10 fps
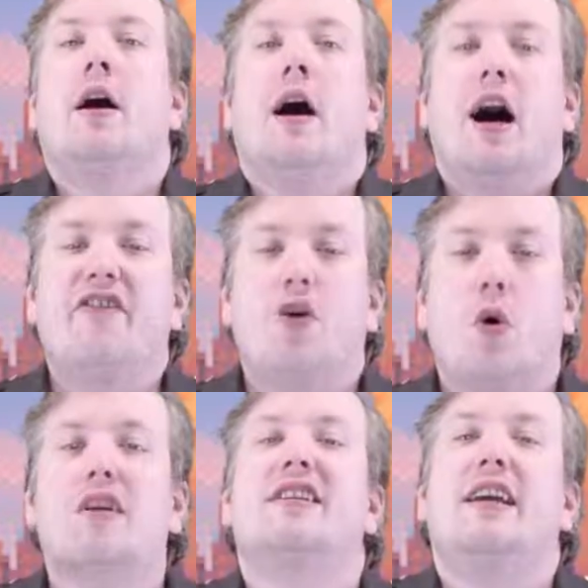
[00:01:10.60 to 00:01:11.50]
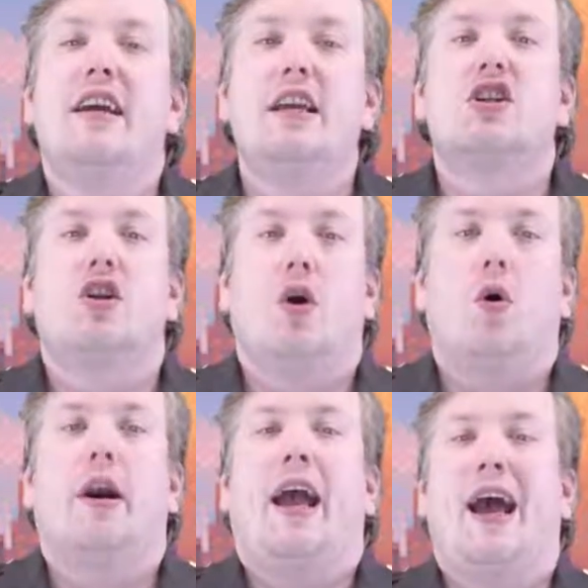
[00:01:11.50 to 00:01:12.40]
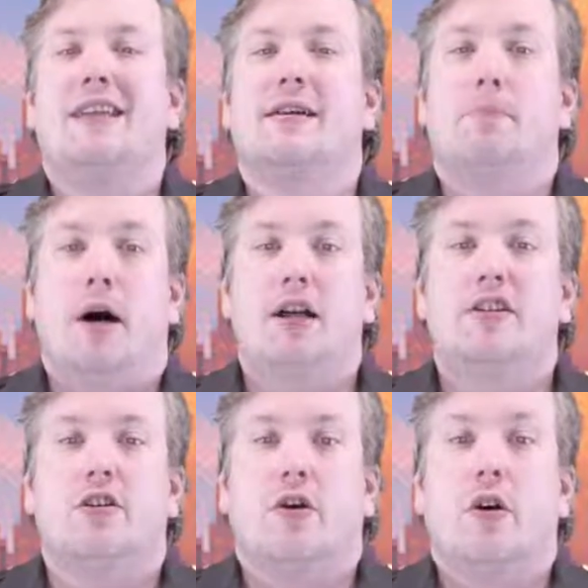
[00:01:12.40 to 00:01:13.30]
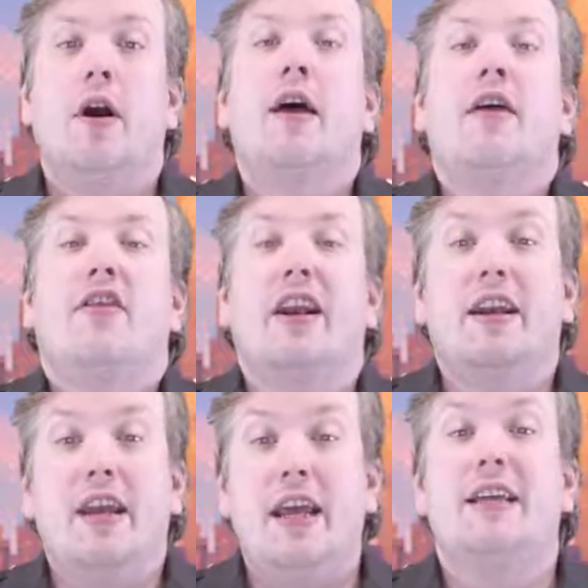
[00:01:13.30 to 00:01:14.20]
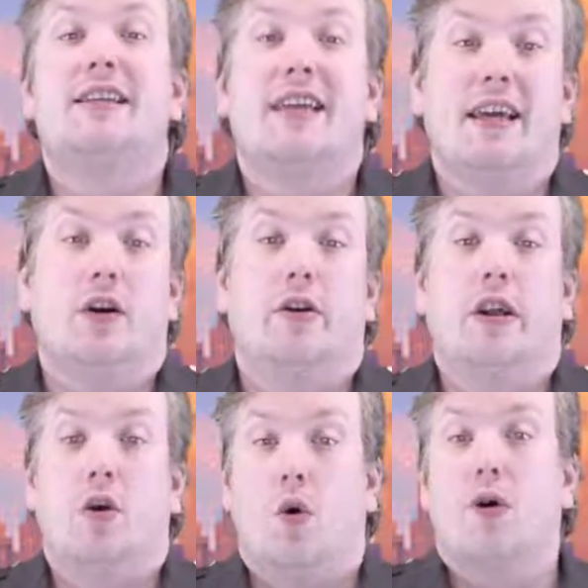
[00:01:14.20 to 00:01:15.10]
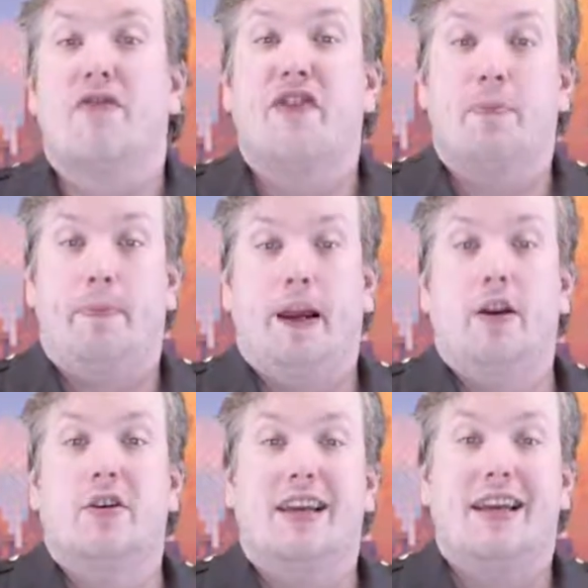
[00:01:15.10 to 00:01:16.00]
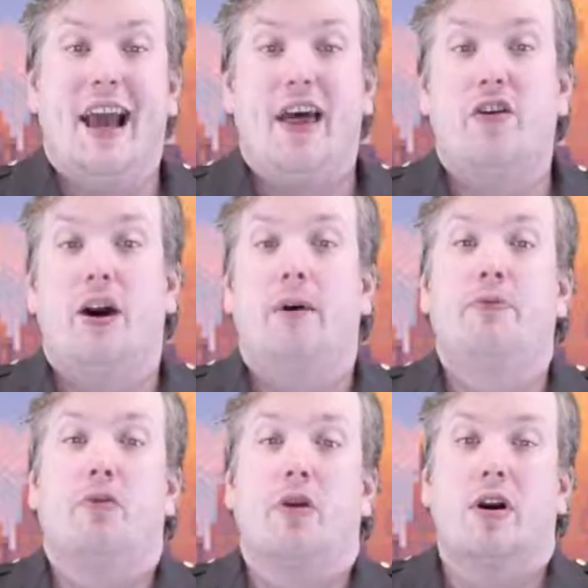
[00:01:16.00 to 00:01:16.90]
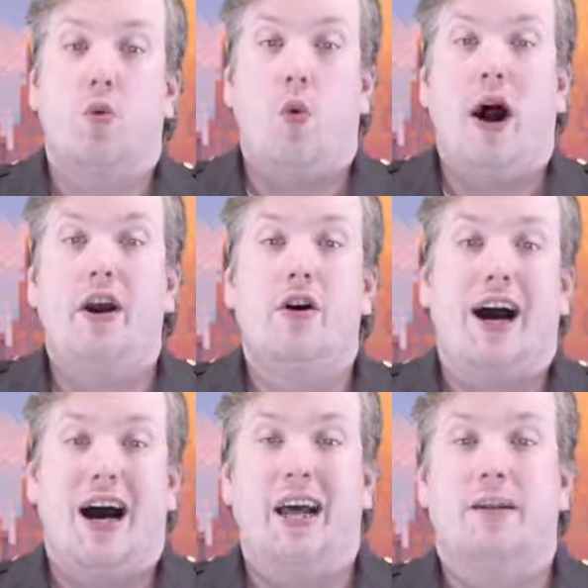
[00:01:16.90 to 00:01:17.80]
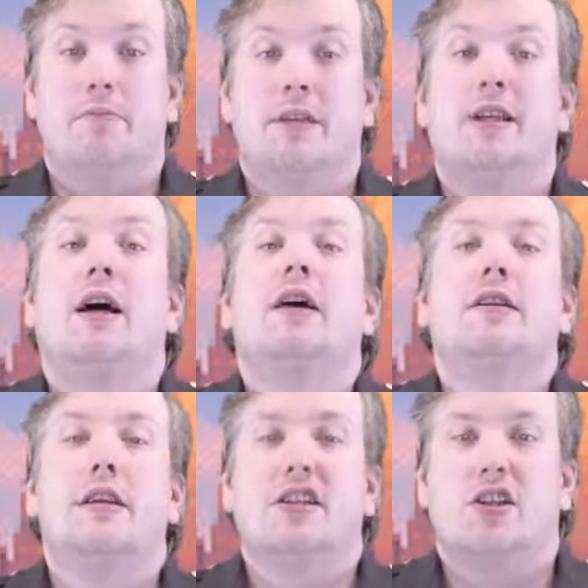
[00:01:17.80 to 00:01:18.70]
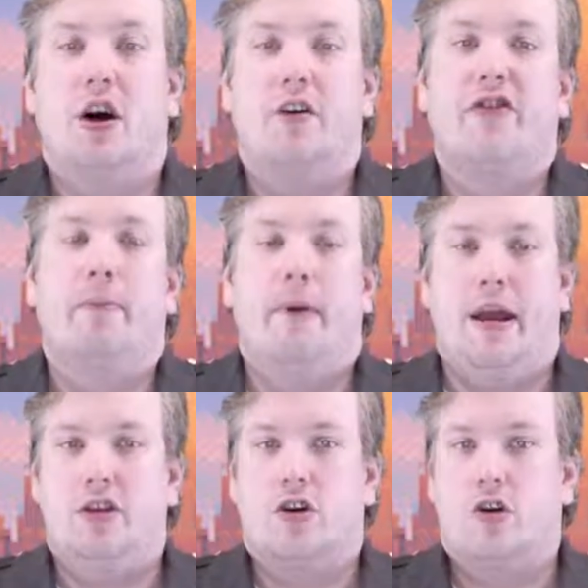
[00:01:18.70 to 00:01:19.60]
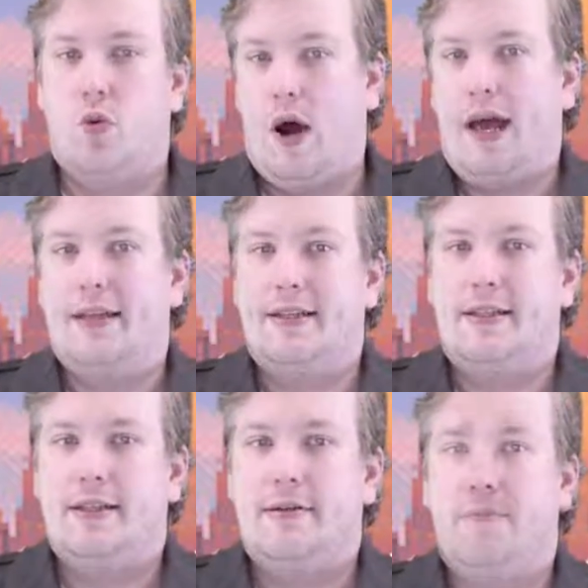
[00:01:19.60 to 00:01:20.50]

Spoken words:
Of course, each lord has a monster that needs killed in order for the player to gather up the required items to solve the major quest.